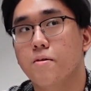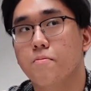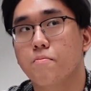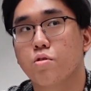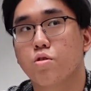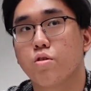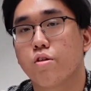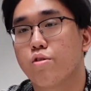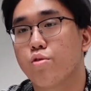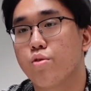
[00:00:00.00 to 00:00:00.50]

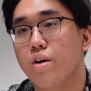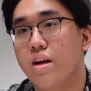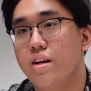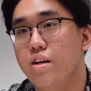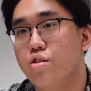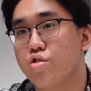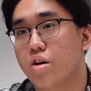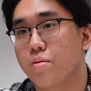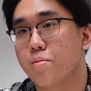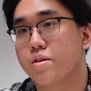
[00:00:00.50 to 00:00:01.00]
go through
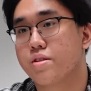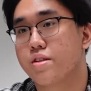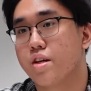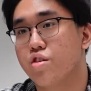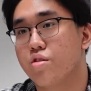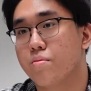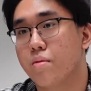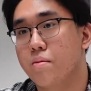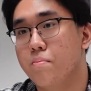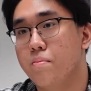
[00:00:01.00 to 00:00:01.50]
any troubles that
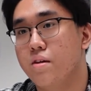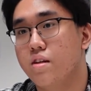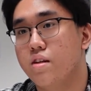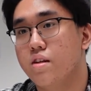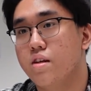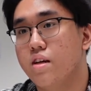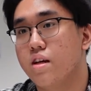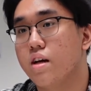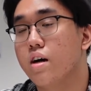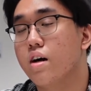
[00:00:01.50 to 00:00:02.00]
you might meet
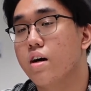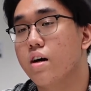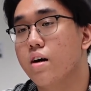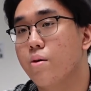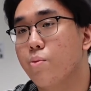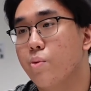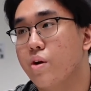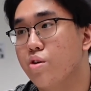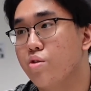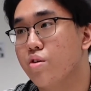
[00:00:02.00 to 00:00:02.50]

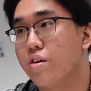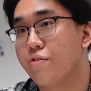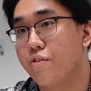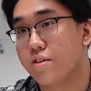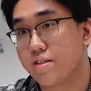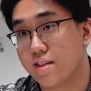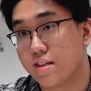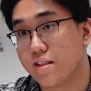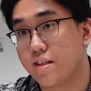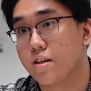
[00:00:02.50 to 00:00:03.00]
when you are
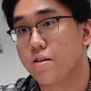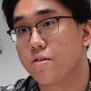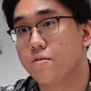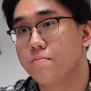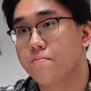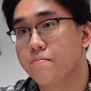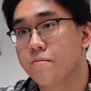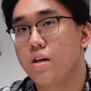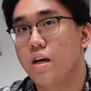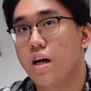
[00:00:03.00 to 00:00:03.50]
first starting out.
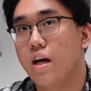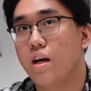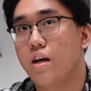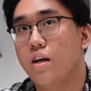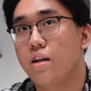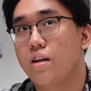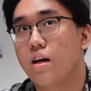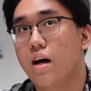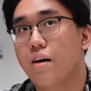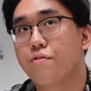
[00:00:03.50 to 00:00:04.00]

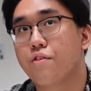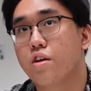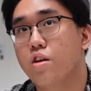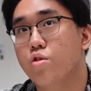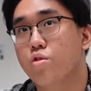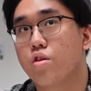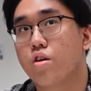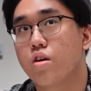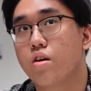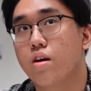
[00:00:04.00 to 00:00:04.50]
And after
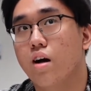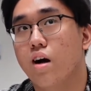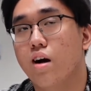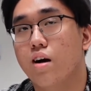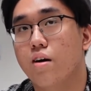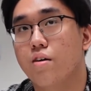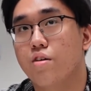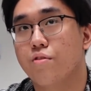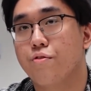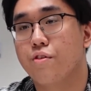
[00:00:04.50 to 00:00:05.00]

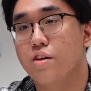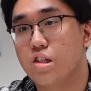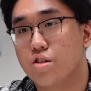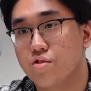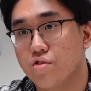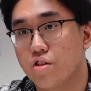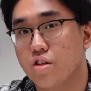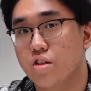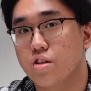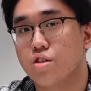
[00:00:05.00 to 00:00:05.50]
you're
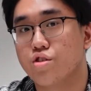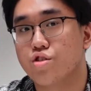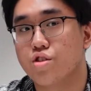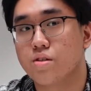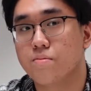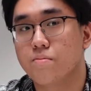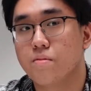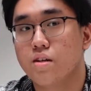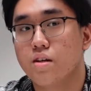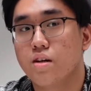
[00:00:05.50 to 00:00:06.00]
finished with your
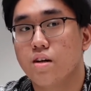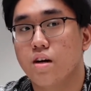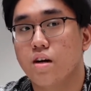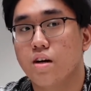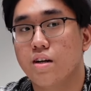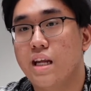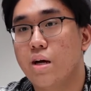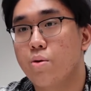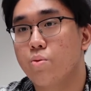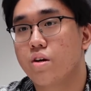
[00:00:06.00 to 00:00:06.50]
internship,
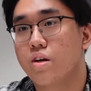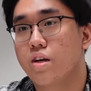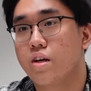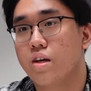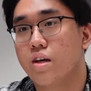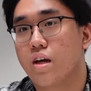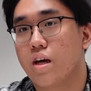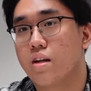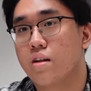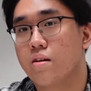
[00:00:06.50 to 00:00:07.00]

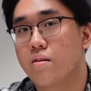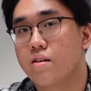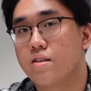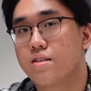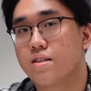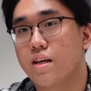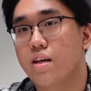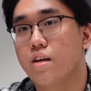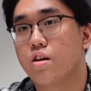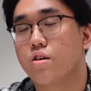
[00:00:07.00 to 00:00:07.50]
networking and
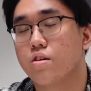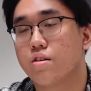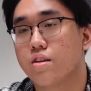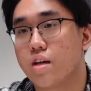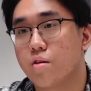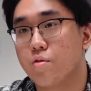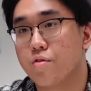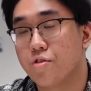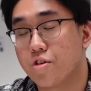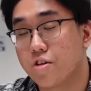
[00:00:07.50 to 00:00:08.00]
staying in
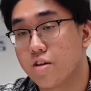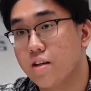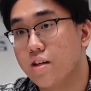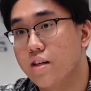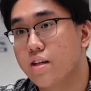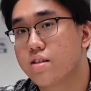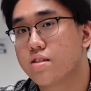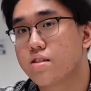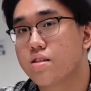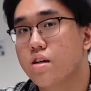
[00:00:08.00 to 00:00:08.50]
contact with your
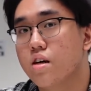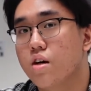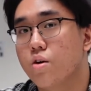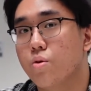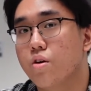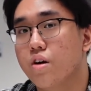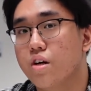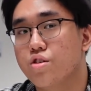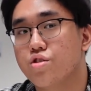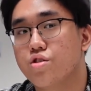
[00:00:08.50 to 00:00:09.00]
colleagues
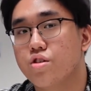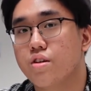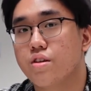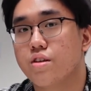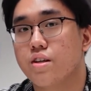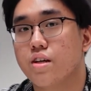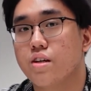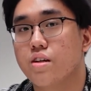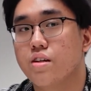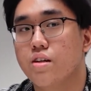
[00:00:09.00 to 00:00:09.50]
will ensure
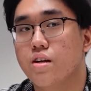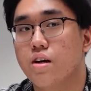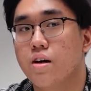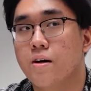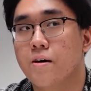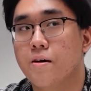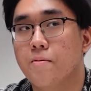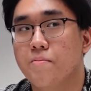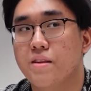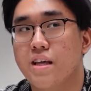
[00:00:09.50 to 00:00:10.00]
that
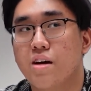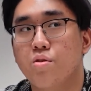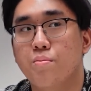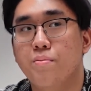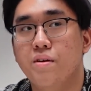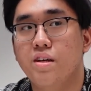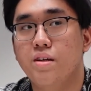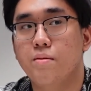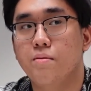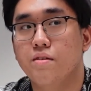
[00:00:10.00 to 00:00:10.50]
there will
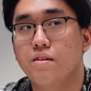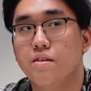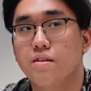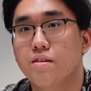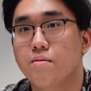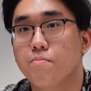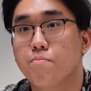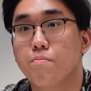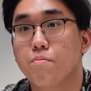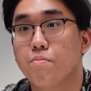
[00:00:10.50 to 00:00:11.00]
be
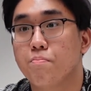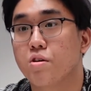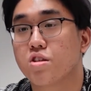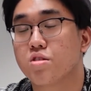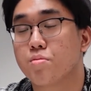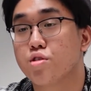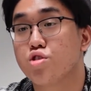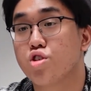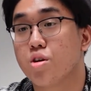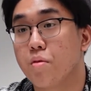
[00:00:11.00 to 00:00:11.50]

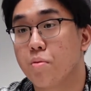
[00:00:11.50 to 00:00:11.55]
possible job